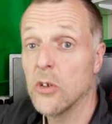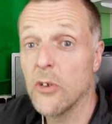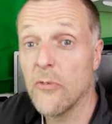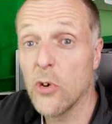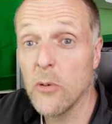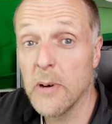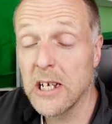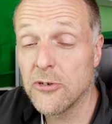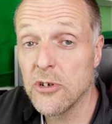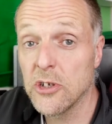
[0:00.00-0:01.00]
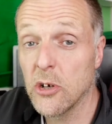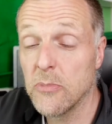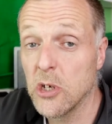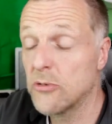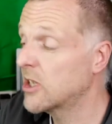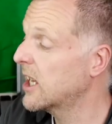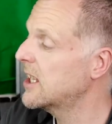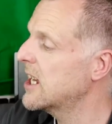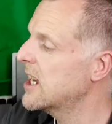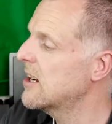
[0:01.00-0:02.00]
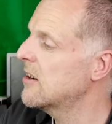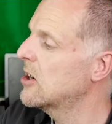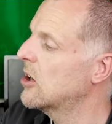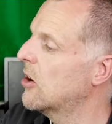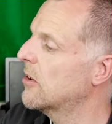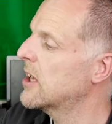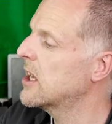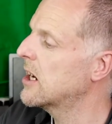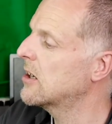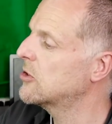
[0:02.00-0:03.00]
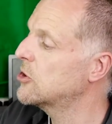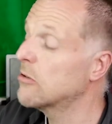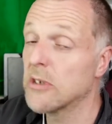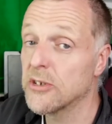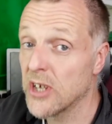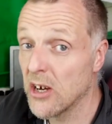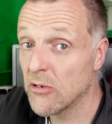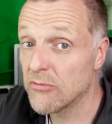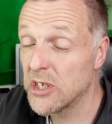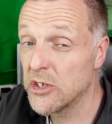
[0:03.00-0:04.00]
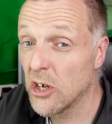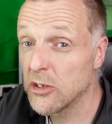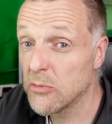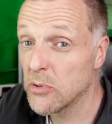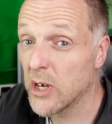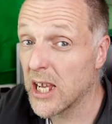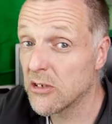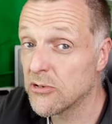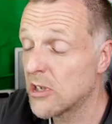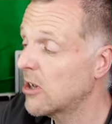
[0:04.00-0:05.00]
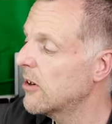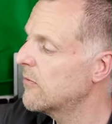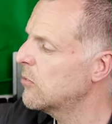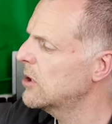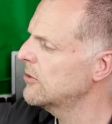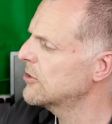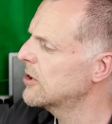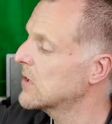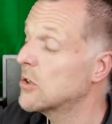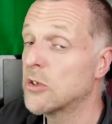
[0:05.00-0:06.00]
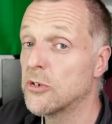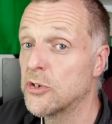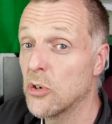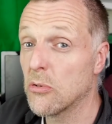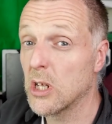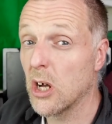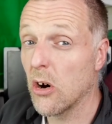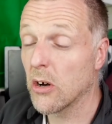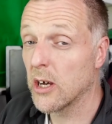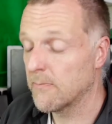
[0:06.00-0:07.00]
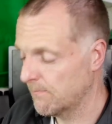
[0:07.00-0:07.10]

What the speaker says: The four batteries I'm using in here are the Duracell rechargeable extra life ones, the Duralock.